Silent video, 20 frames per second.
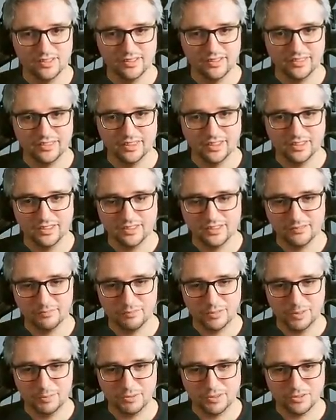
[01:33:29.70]
I think
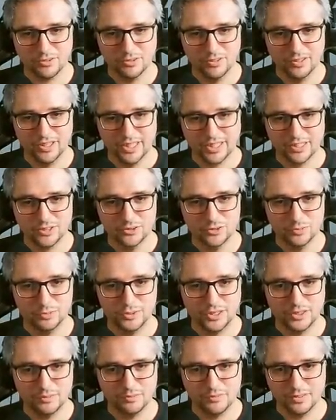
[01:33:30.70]
people call that
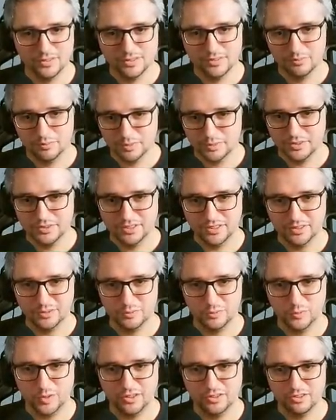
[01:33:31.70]
copium, but uh,
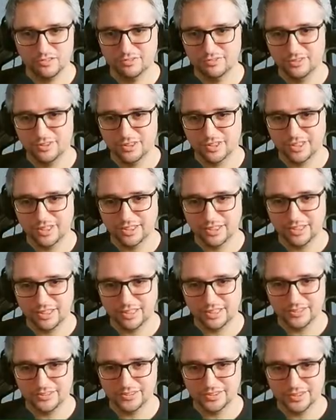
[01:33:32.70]
we are fucking
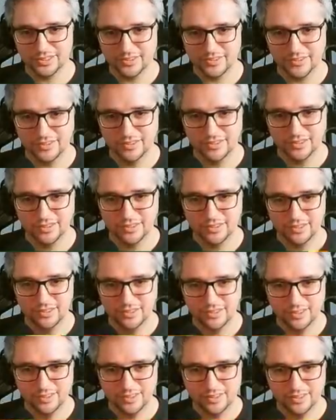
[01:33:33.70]
high on it.
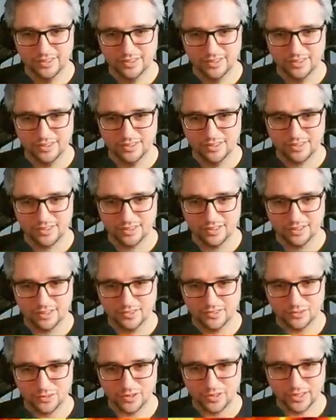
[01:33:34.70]

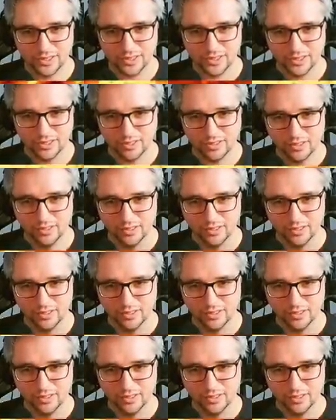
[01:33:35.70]
Let's try again.